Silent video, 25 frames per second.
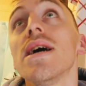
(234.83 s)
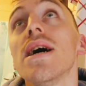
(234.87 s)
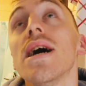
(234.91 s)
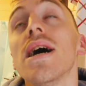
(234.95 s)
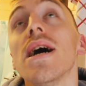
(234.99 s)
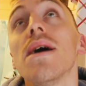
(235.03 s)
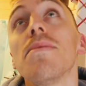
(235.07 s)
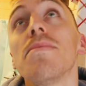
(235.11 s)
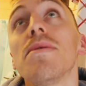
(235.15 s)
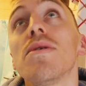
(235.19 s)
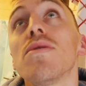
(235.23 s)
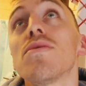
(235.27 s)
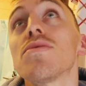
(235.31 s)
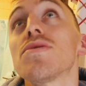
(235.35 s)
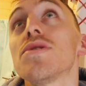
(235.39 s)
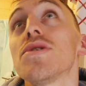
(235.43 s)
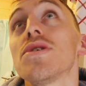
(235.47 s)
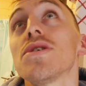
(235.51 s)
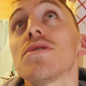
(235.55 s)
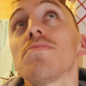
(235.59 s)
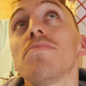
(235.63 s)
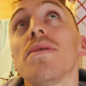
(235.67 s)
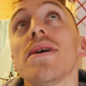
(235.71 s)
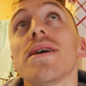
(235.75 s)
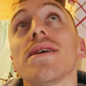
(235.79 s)
It also
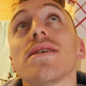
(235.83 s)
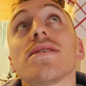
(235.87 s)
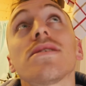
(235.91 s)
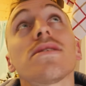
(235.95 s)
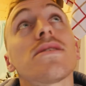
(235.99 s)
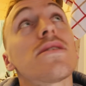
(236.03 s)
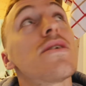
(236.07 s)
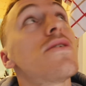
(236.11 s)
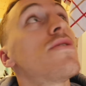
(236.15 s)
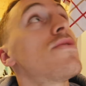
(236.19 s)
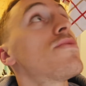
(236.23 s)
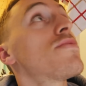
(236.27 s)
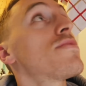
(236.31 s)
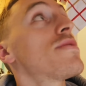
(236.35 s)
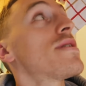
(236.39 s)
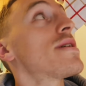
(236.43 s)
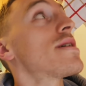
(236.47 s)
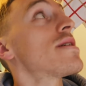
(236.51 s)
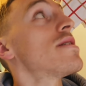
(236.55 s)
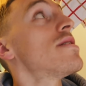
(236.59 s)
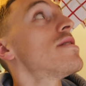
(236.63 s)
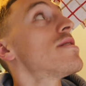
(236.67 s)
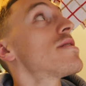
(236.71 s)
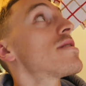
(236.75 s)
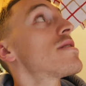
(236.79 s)
just makes the whole
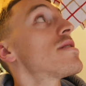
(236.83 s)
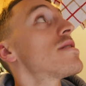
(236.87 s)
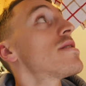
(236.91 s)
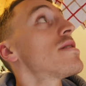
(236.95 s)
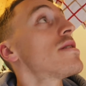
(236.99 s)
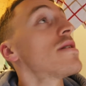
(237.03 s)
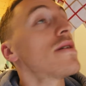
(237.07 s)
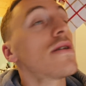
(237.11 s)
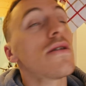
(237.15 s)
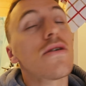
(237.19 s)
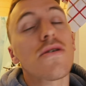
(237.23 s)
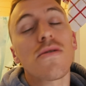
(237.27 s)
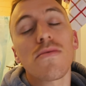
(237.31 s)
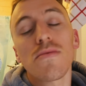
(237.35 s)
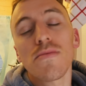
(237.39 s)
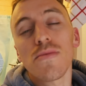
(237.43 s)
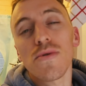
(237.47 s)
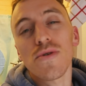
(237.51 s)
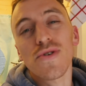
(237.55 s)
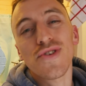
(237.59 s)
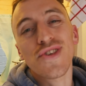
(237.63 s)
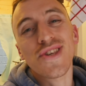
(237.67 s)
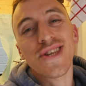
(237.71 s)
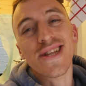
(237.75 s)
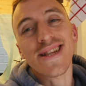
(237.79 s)
thing look a lot
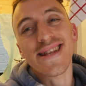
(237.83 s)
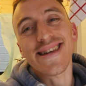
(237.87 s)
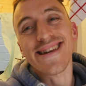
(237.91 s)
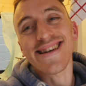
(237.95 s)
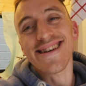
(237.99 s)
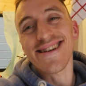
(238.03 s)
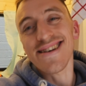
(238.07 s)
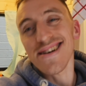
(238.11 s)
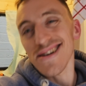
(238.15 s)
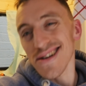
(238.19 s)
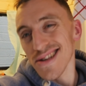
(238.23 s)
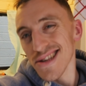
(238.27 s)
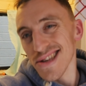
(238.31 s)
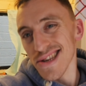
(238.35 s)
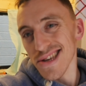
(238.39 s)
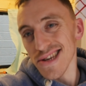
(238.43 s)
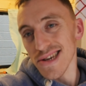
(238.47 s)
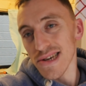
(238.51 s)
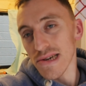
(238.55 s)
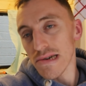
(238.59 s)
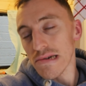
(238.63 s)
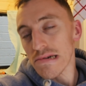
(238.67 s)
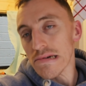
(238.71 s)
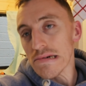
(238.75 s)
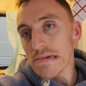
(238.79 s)
more sleeker.
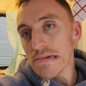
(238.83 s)
So